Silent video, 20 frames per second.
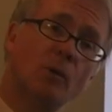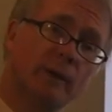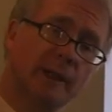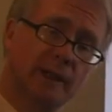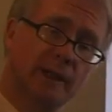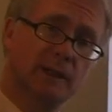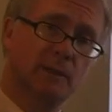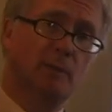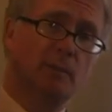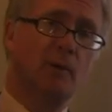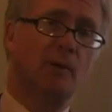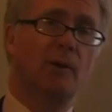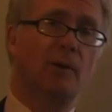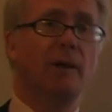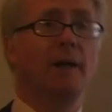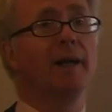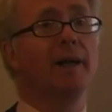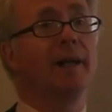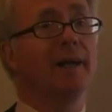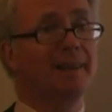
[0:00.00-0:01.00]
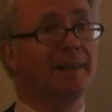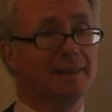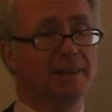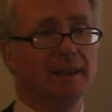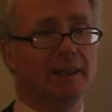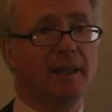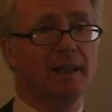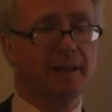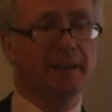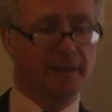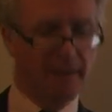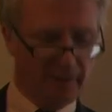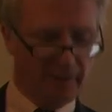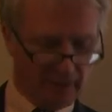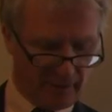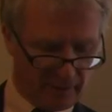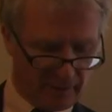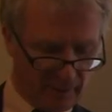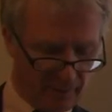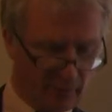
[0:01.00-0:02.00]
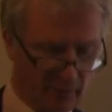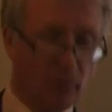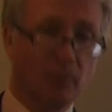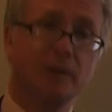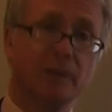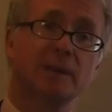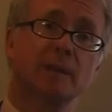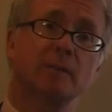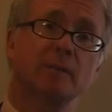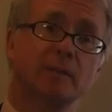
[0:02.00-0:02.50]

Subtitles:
we explore and understand different wisdom